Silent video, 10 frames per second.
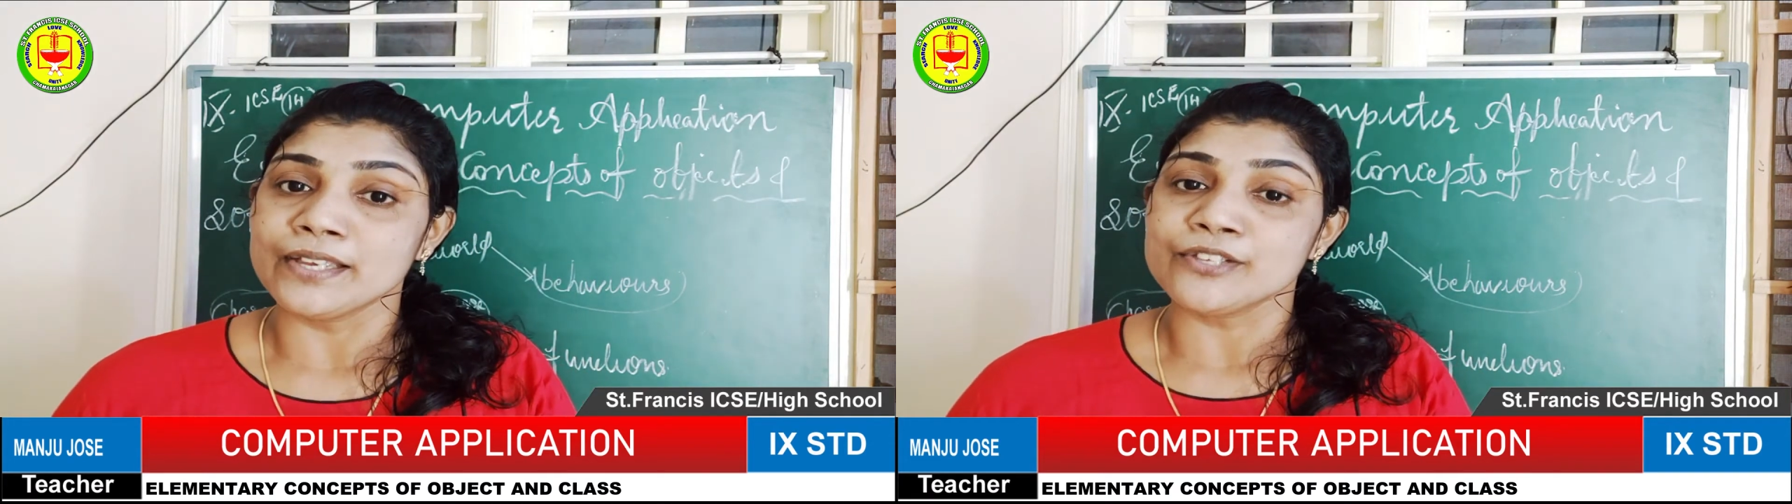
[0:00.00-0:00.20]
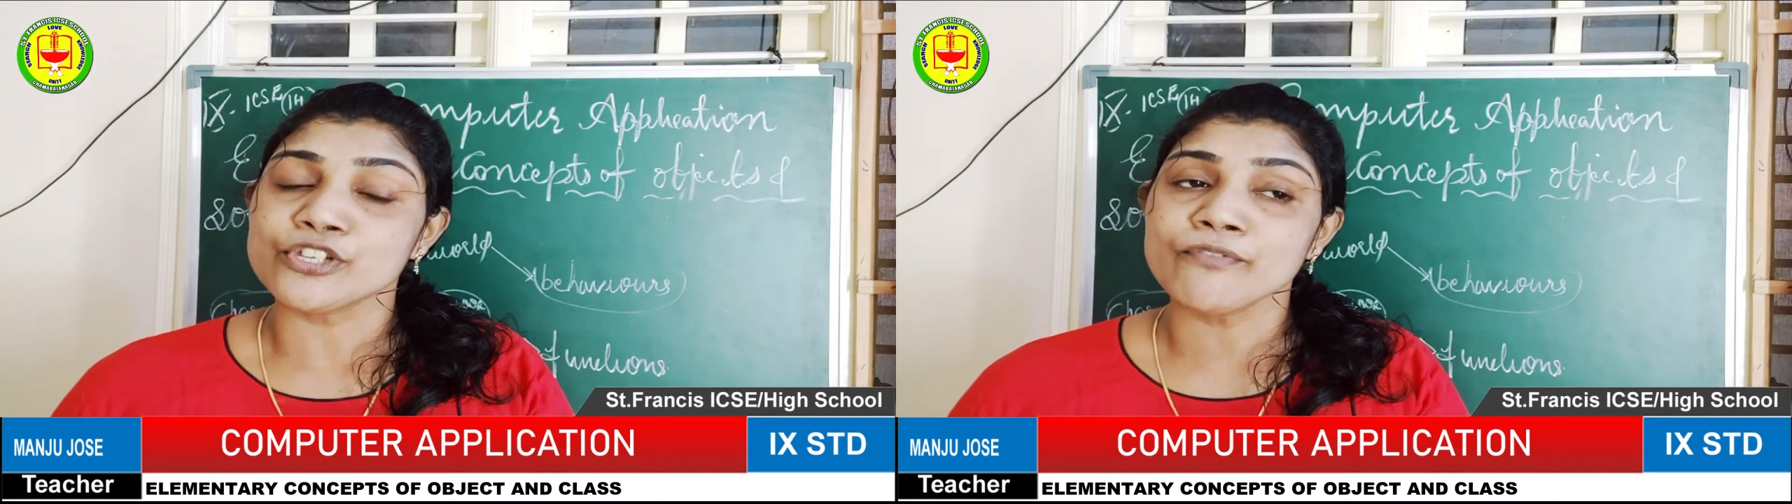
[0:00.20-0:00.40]

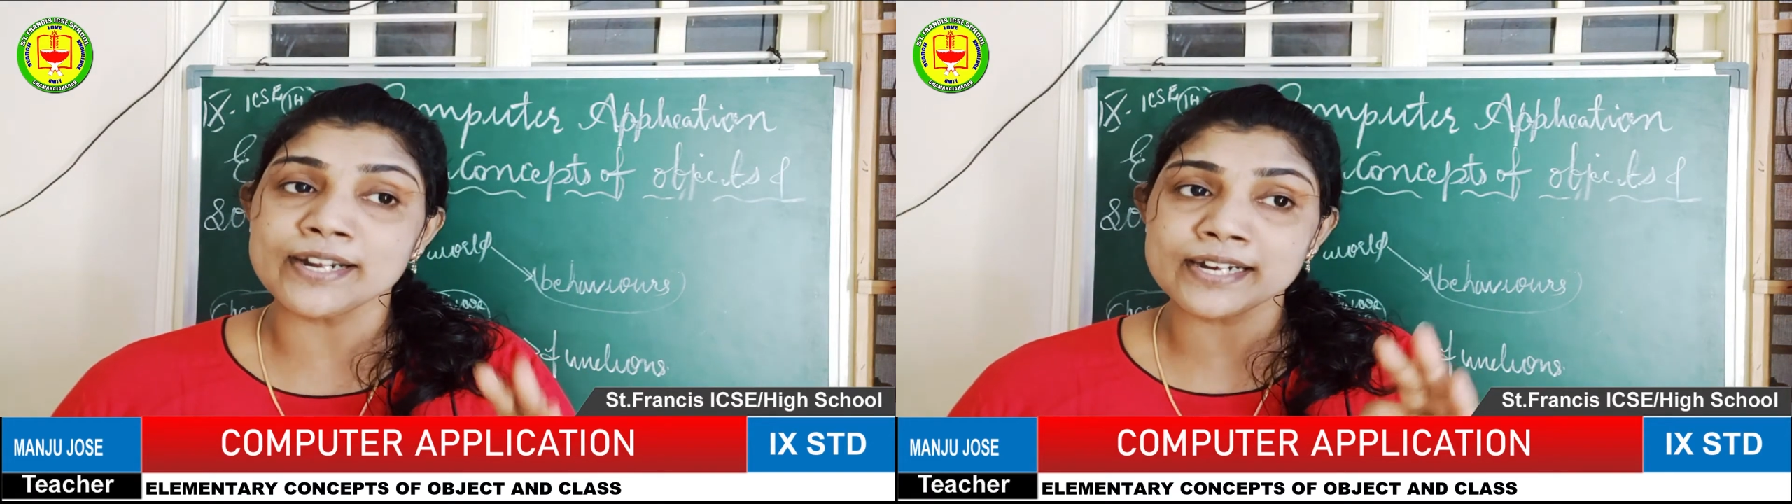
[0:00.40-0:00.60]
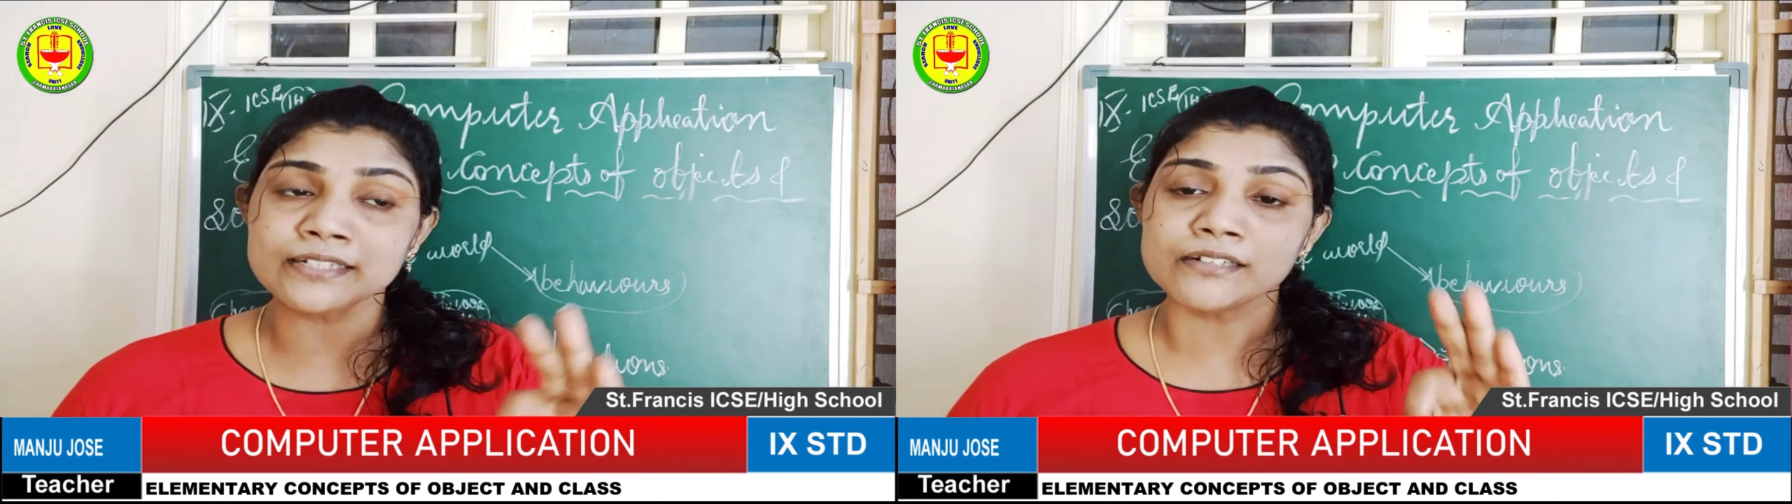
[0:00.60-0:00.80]
So
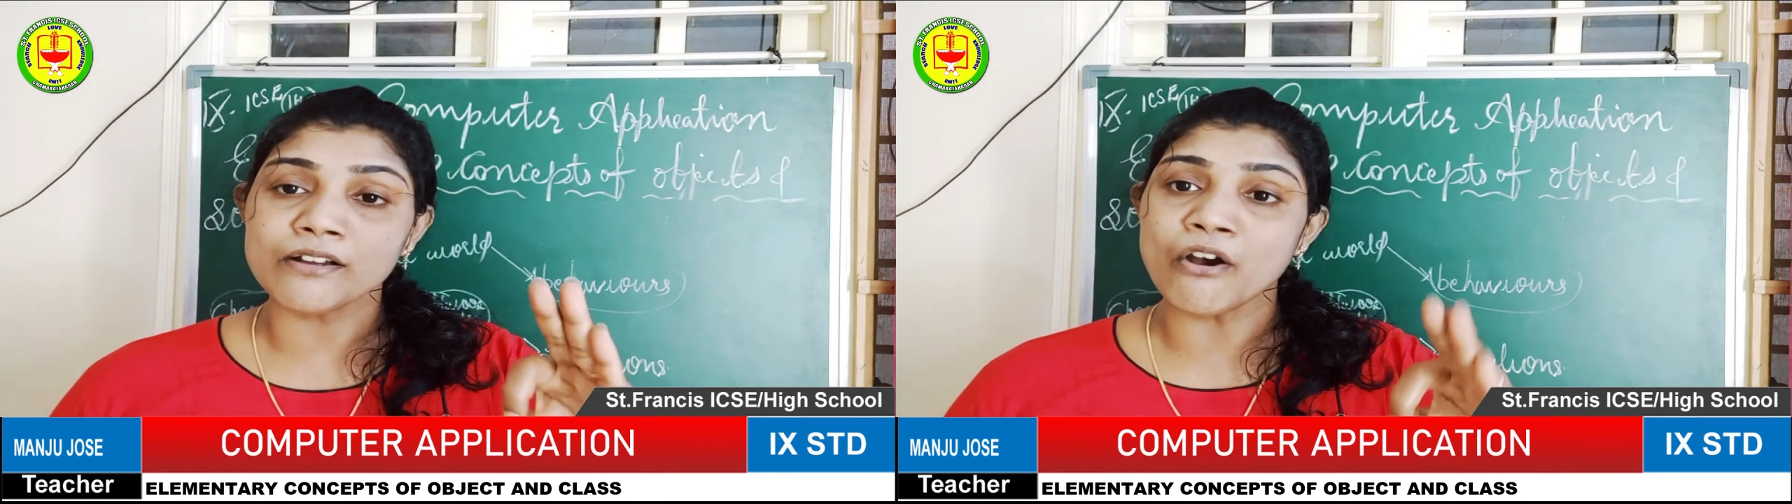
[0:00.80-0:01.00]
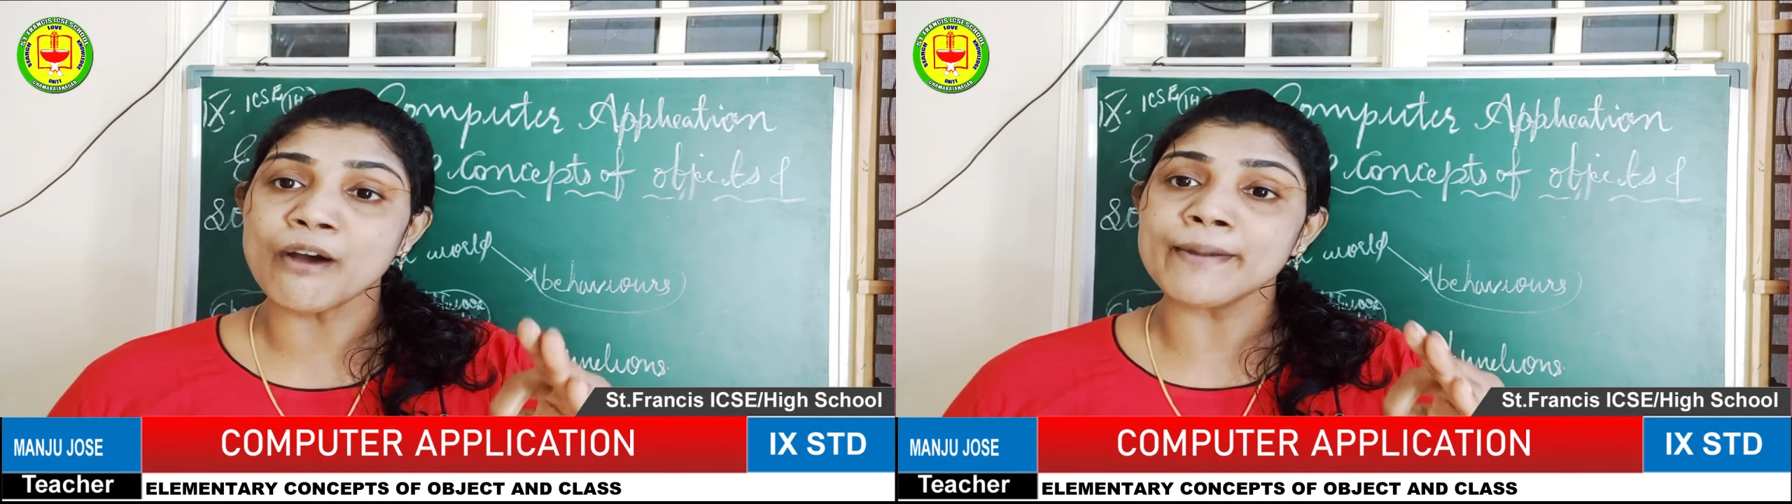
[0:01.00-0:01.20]
what are the
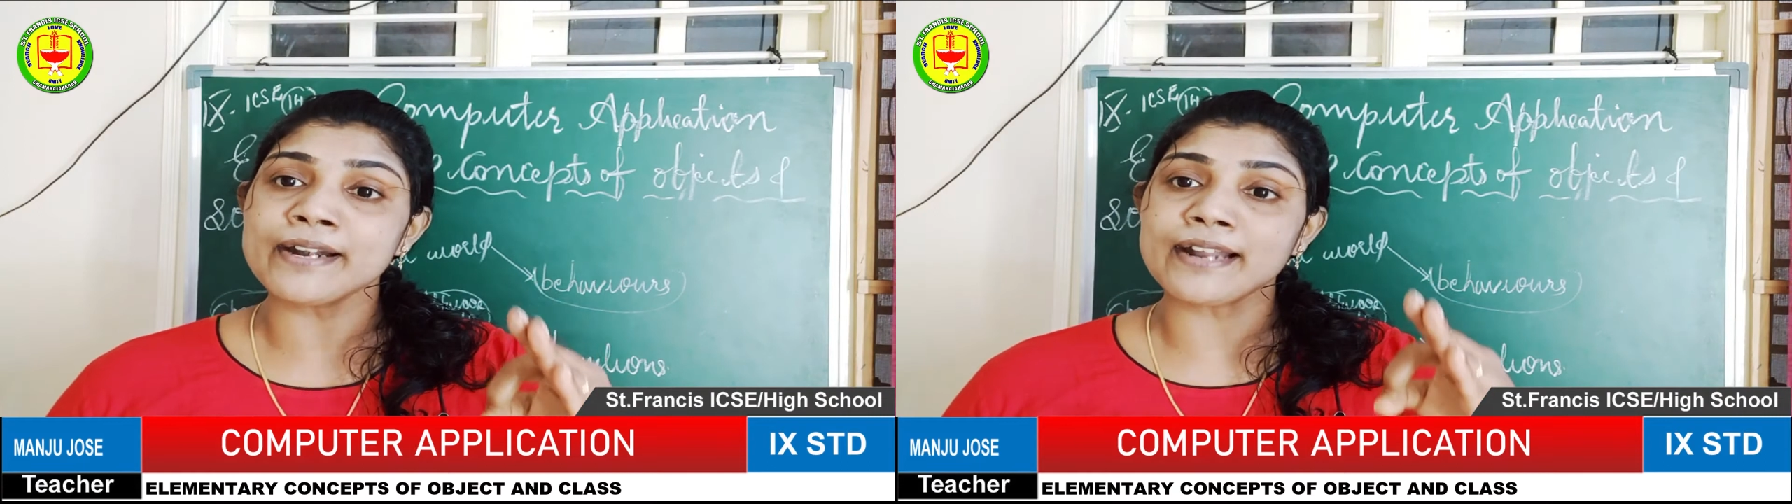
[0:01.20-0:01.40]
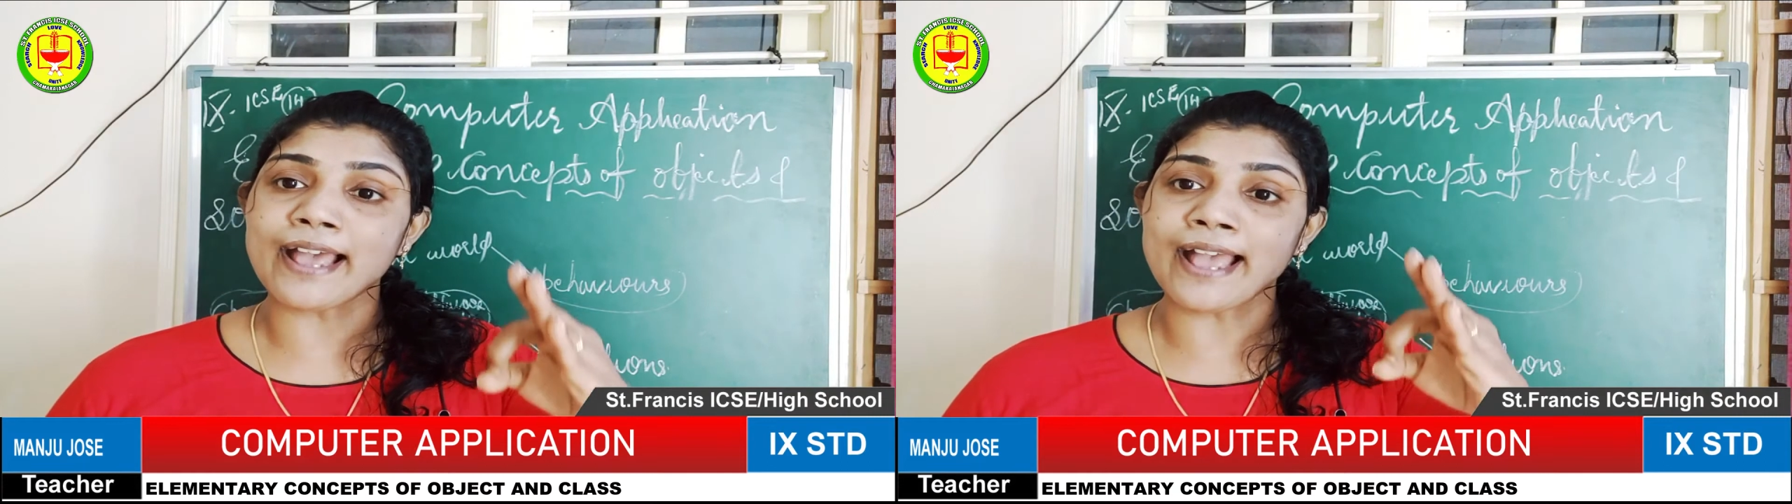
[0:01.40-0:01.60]

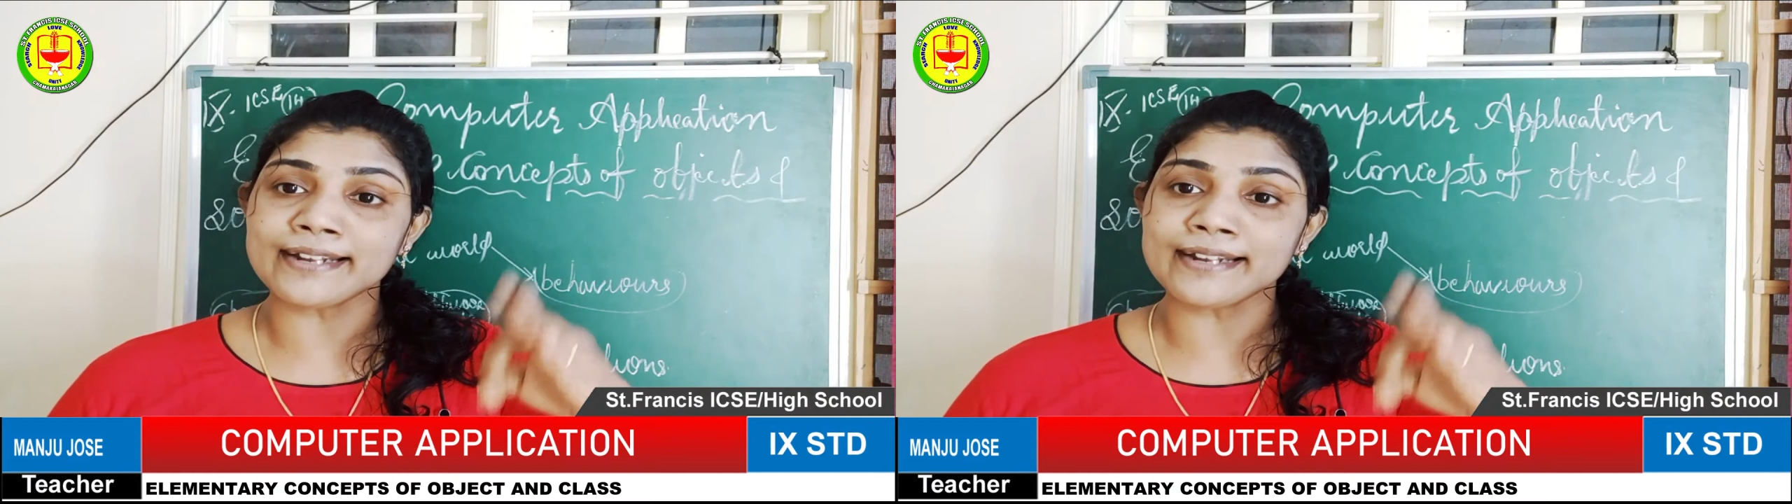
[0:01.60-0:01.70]
common